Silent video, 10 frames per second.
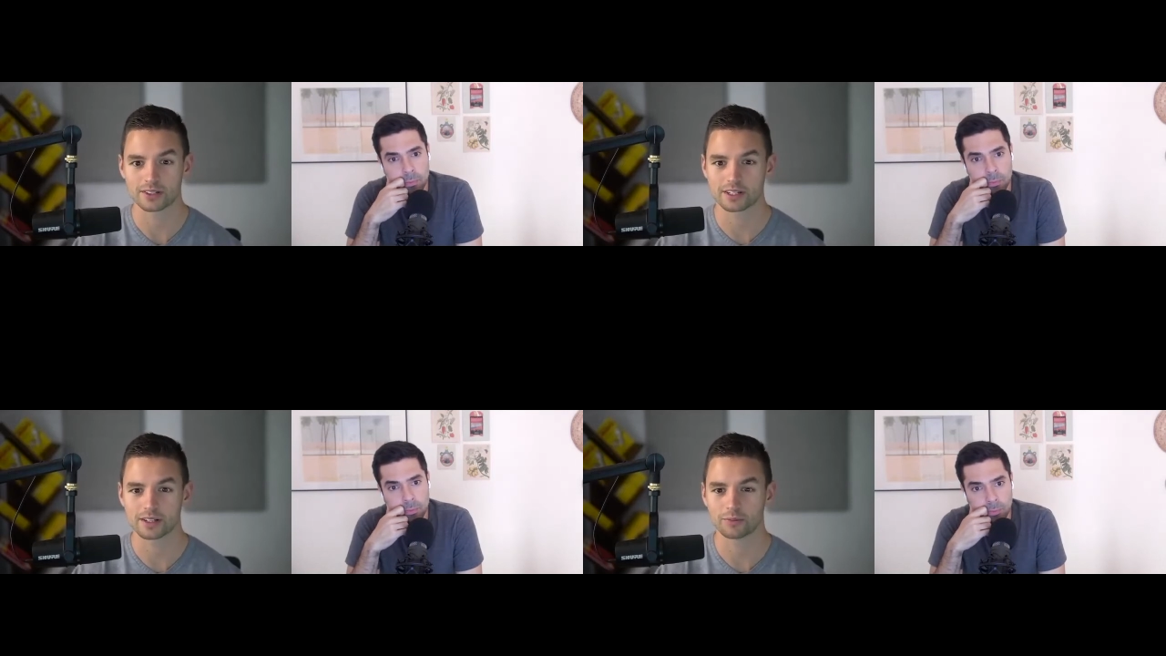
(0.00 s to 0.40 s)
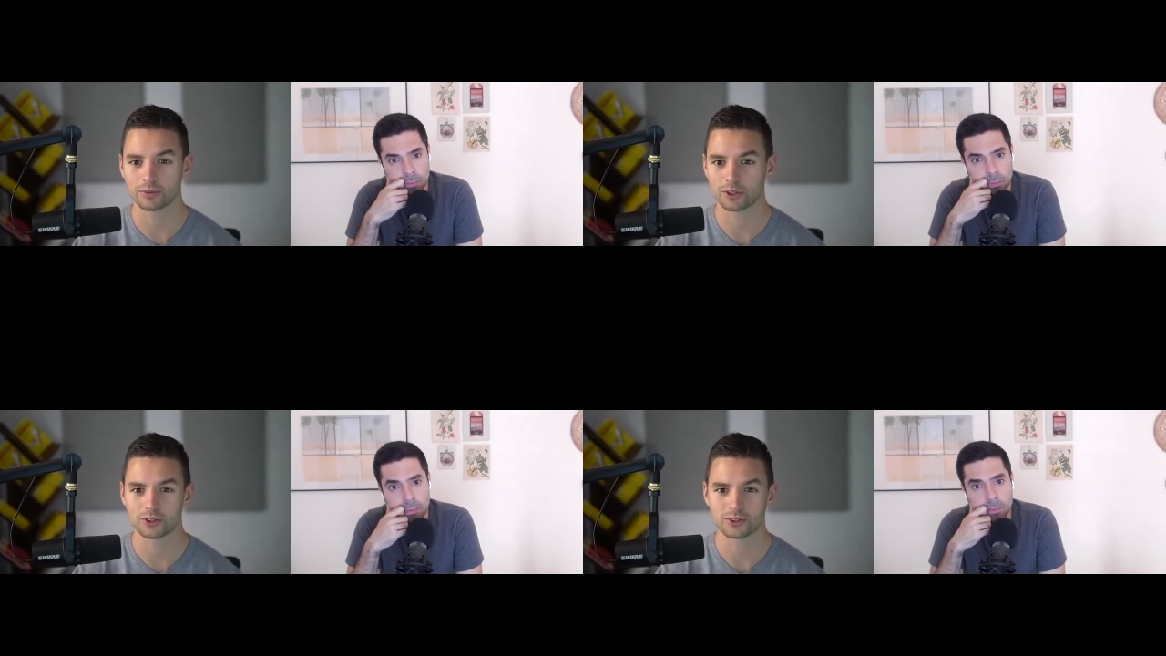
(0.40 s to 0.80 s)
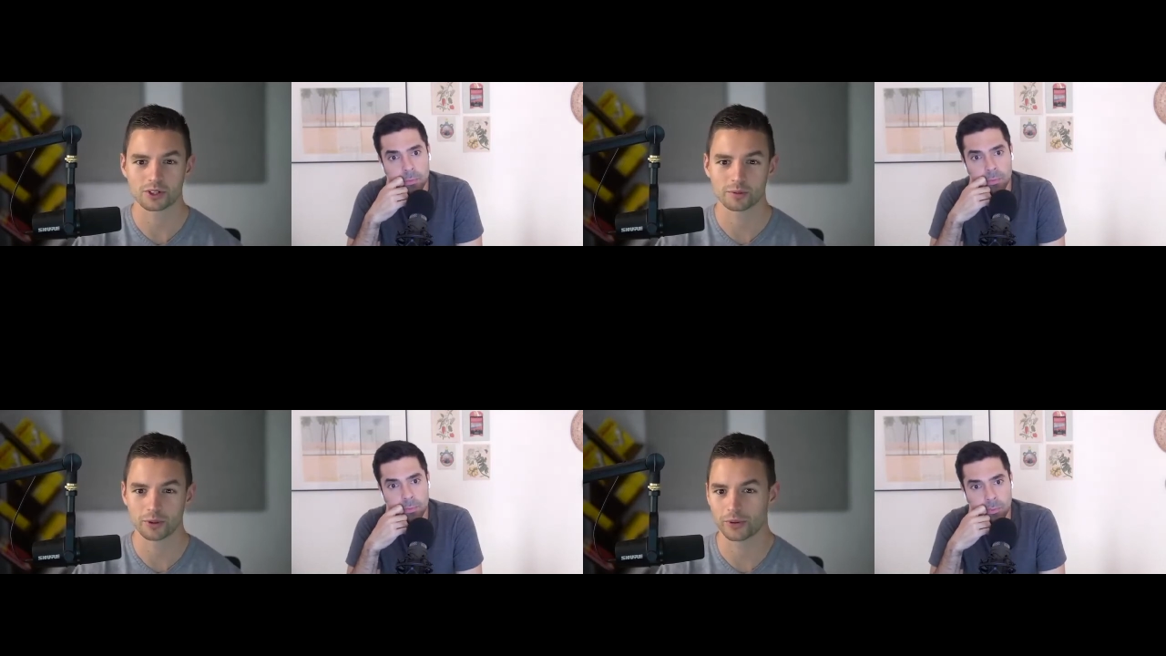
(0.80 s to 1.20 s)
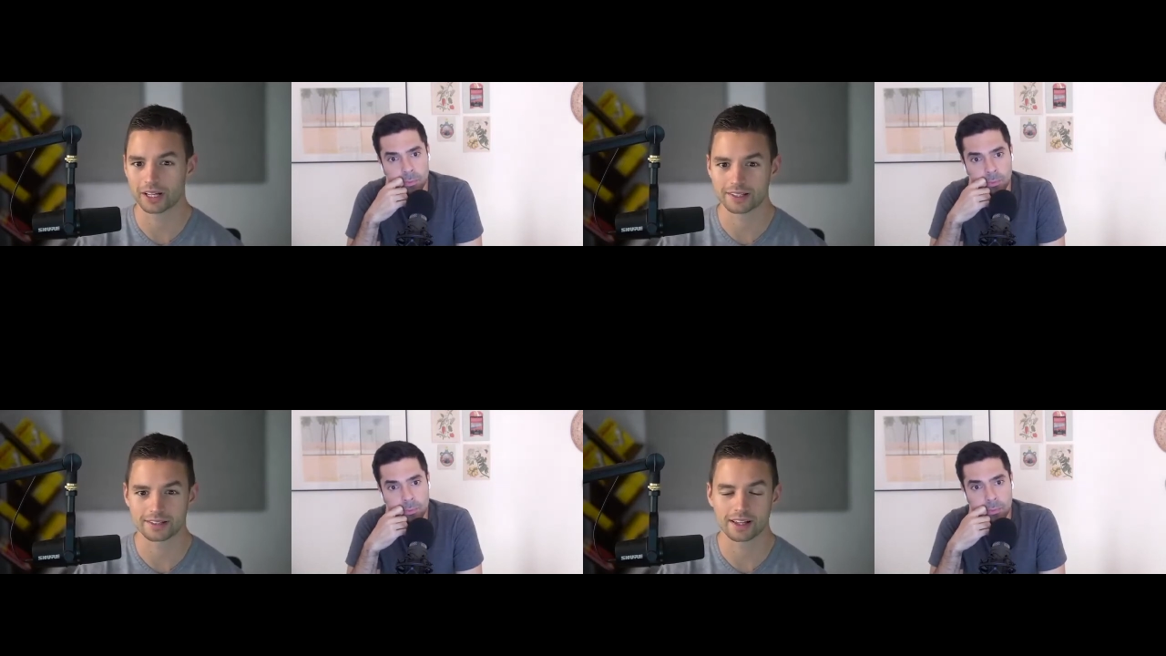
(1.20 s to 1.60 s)
Speaker 1: team there's going to be
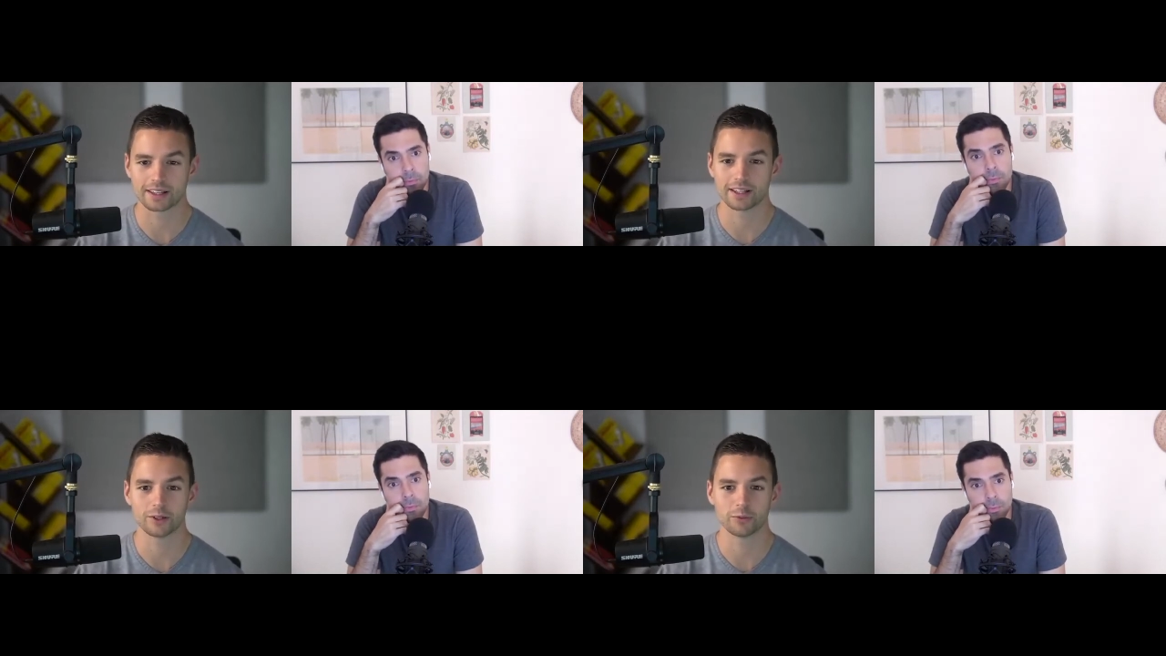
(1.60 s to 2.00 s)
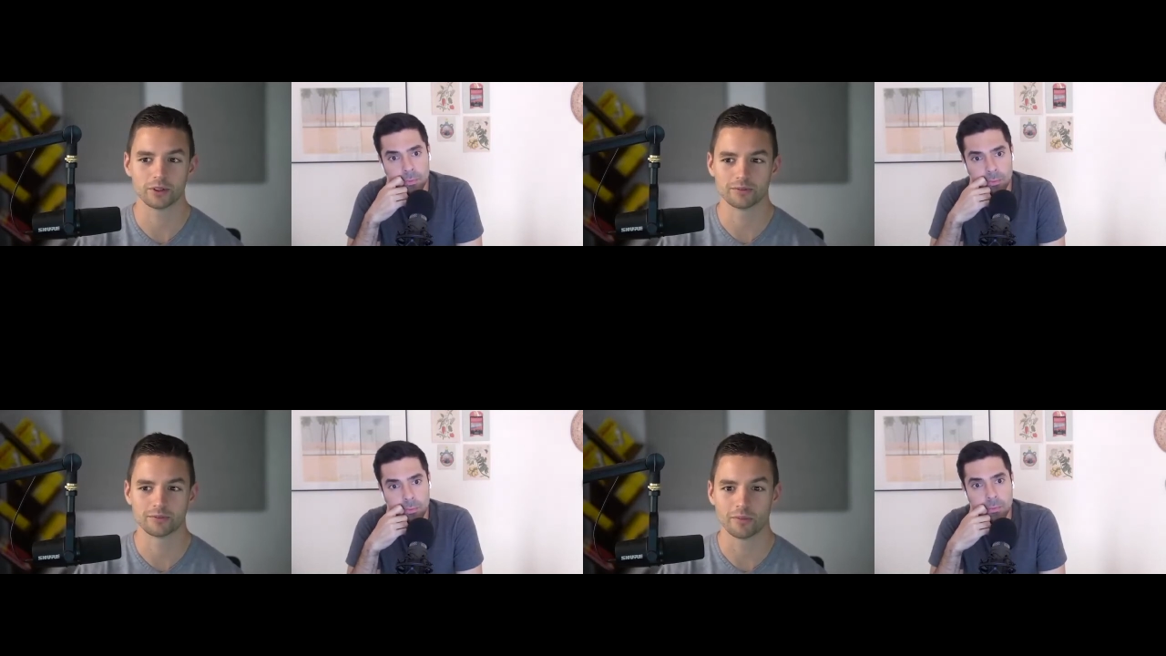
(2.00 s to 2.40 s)
ways that they would